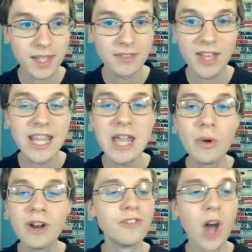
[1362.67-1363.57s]
then he
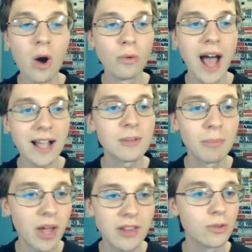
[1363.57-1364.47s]
would have known not to
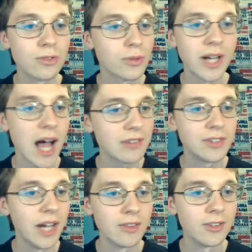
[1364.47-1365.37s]
play those three guys
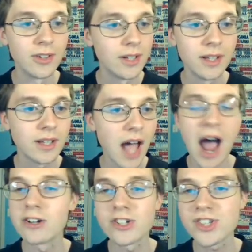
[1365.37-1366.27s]
together.
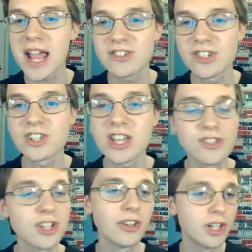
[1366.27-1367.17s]
I understand
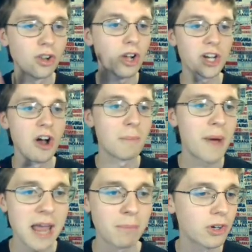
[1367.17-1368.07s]
statistically you're looking on
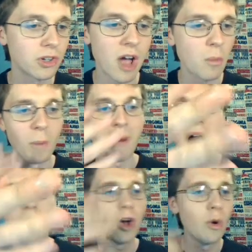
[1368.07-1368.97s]
paper and you're like, well,
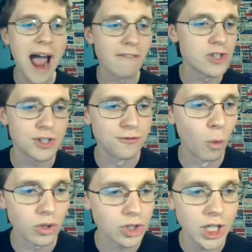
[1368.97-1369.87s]
Ballo averages
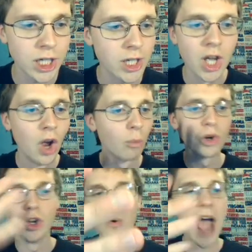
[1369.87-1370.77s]
14.
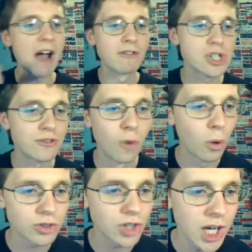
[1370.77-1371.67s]
Renew averages
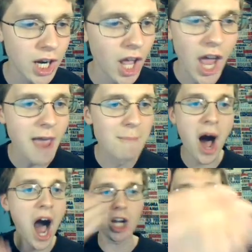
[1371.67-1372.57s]
14. And
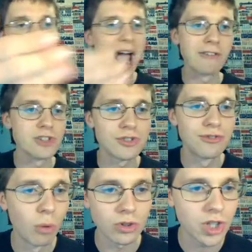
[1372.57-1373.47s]
Baco averages
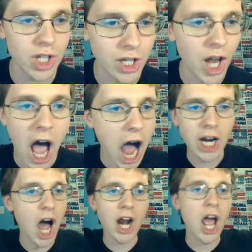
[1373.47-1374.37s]
14. I
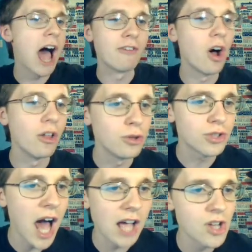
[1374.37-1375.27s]
got to have all those
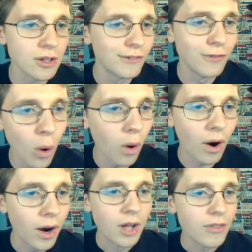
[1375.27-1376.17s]
guys on the floor.
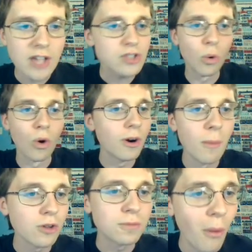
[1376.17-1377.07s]
They scored the
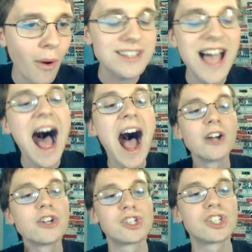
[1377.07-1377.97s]
most points. I
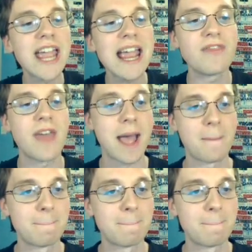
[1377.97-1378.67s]
understand that.